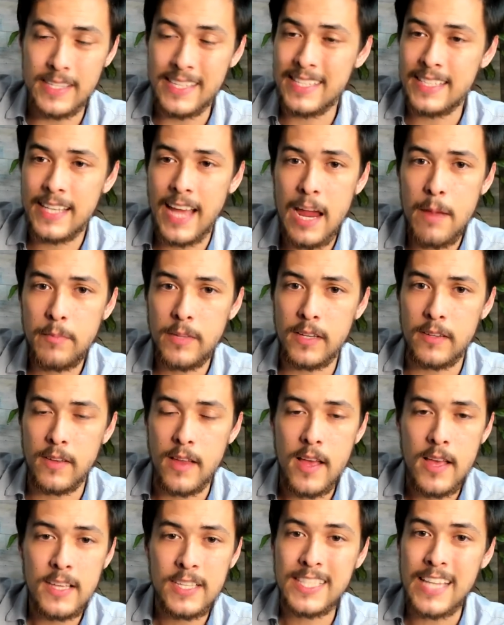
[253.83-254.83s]
It's time to
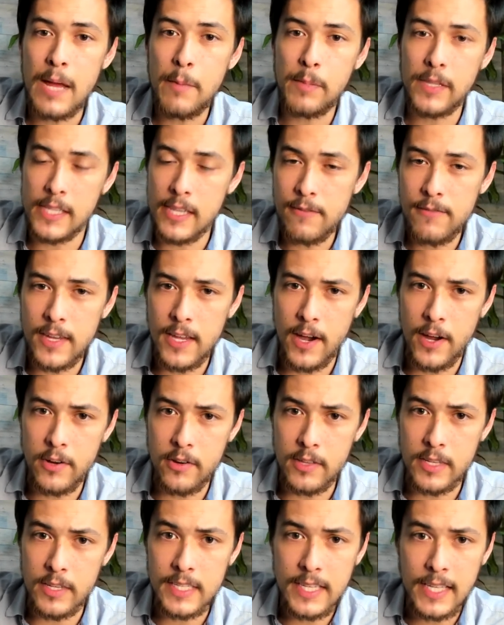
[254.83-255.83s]
stop living
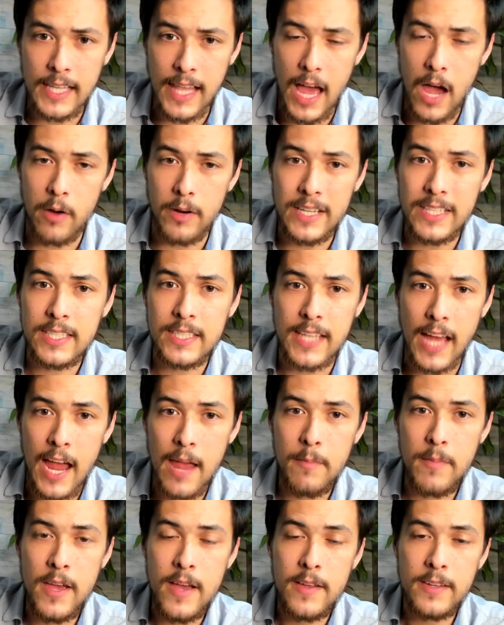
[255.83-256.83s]
under this cloud. It's
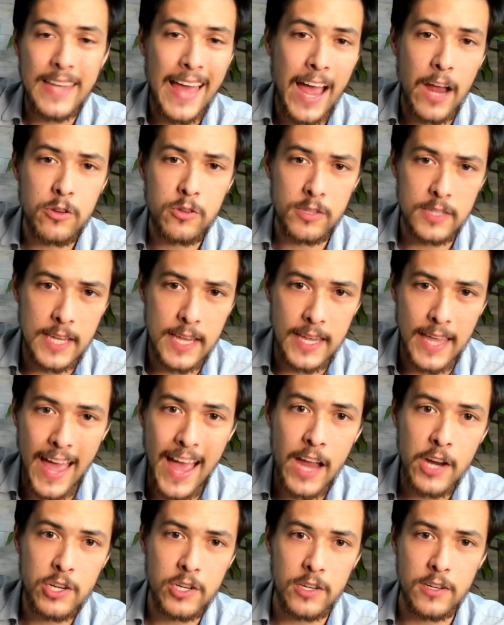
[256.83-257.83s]
time to actually take
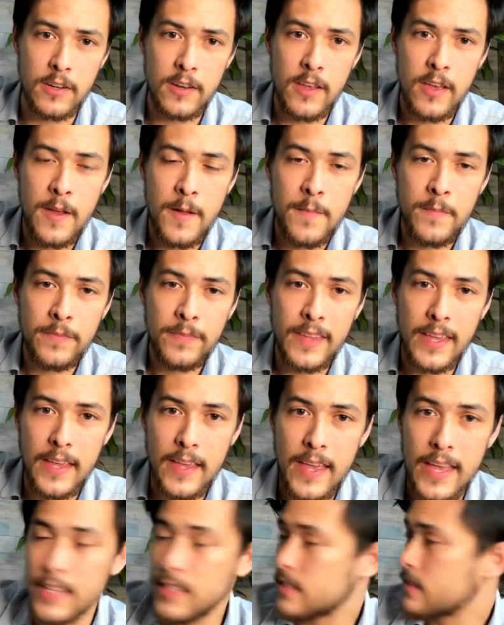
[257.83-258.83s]
action
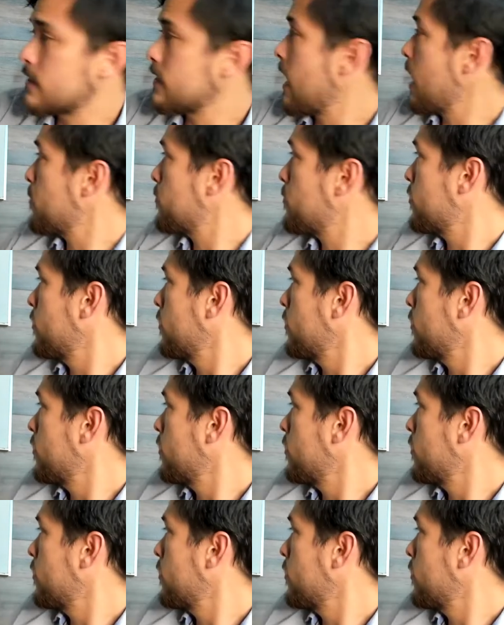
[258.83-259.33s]
and stop